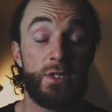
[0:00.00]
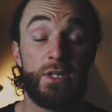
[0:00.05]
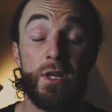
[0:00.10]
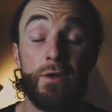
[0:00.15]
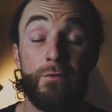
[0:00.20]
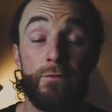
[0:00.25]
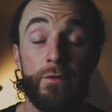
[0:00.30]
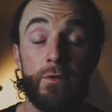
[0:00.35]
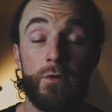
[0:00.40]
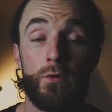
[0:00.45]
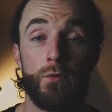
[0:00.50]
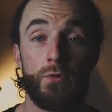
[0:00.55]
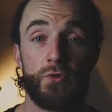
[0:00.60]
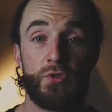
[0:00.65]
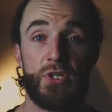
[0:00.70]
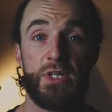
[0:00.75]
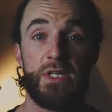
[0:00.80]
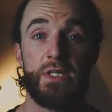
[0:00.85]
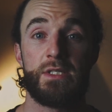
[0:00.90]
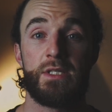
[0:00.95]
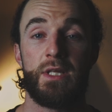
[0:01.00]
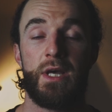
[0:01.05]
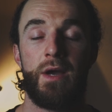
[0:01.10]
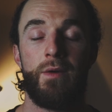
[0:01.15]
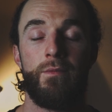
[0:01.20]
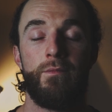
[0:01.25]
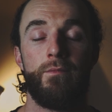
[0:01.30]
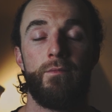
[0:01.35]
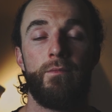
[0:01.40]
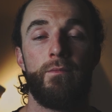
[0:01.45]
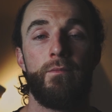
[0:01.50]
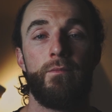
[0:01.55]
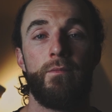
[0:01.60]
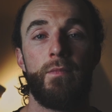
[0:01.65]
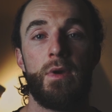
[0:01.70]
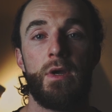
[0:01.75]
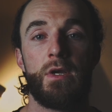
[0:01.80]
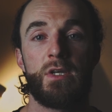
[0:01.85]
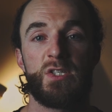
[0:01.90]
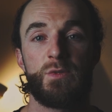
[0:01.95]
difficulties that I'm
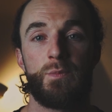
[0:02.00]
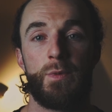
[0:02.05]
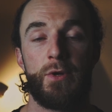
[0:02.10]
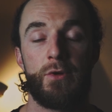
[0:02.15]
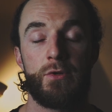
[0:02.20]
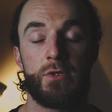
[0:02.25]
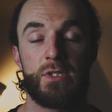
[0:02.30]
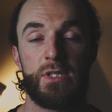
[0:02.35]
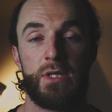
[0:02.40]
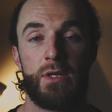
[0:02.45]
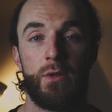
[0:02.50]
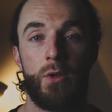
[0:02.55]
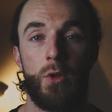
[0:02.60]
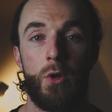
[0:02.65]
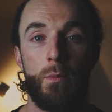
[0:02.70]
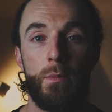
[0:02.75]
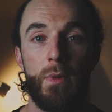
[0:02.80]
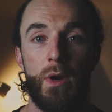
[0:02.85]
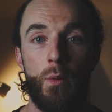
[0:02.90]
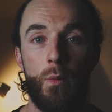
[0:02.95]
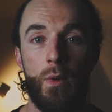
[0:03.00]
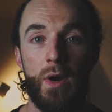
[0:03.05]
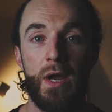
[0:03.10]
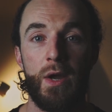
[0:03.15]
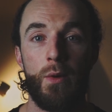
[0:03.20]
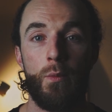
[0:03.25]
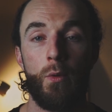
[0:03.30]
experiencing along my way,